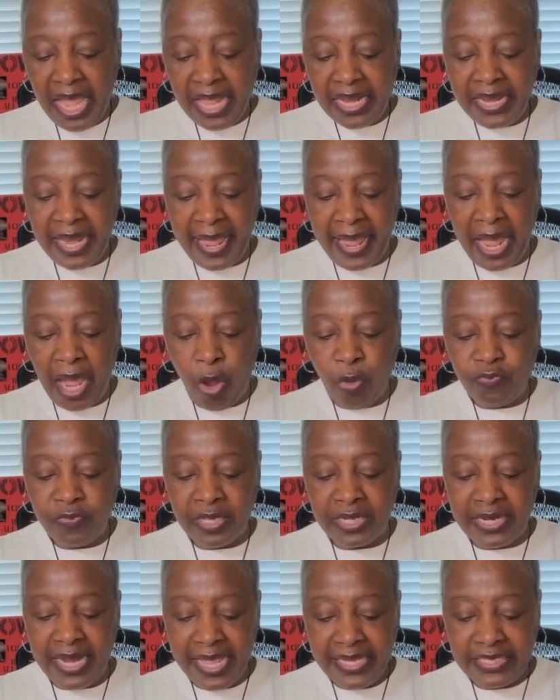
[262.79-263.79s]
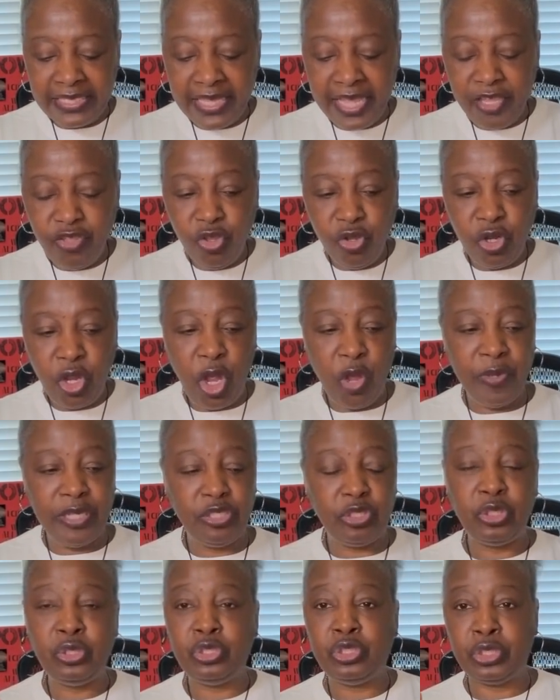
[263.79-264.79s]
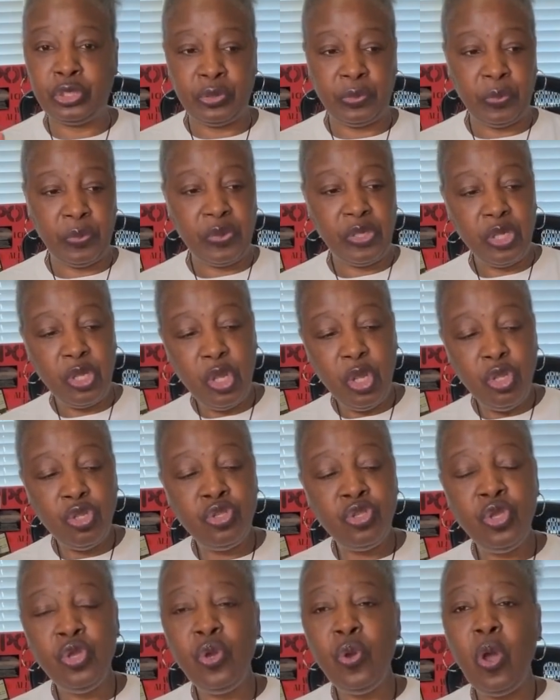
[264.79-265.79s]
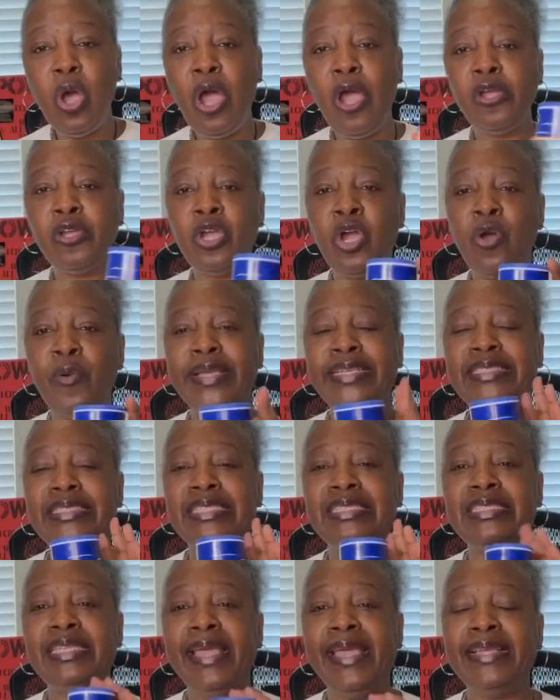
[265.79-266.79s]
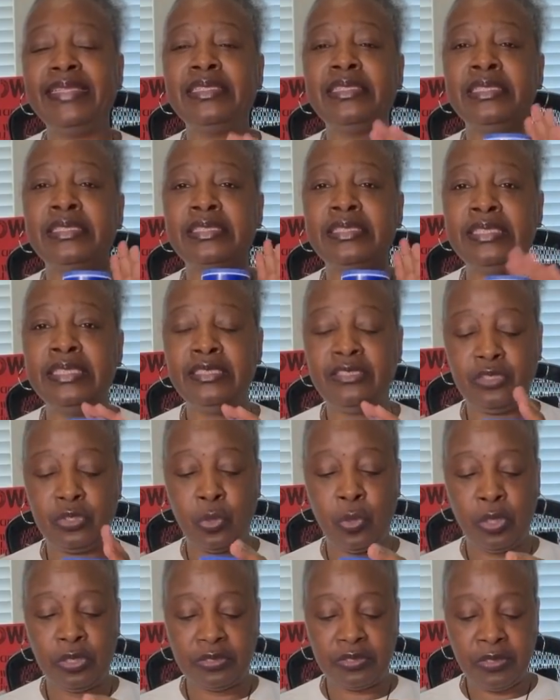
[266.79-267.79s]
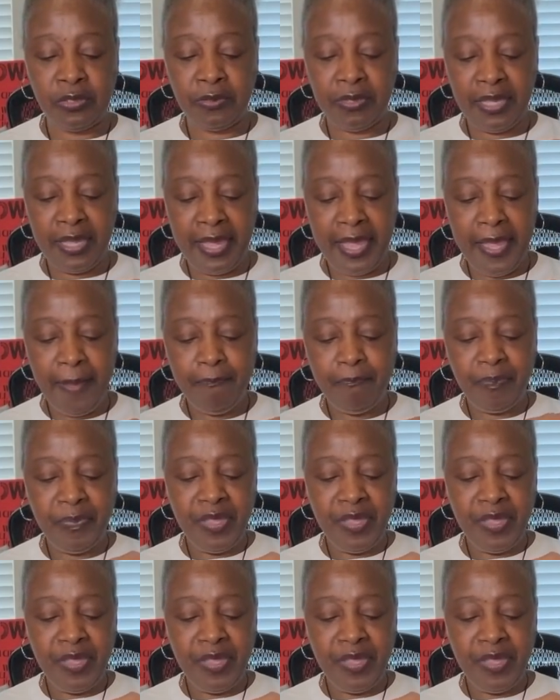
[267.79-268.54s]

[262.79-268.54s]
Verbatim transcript: Now, the next thing you're going to do, you are going to take the sea salt, okay?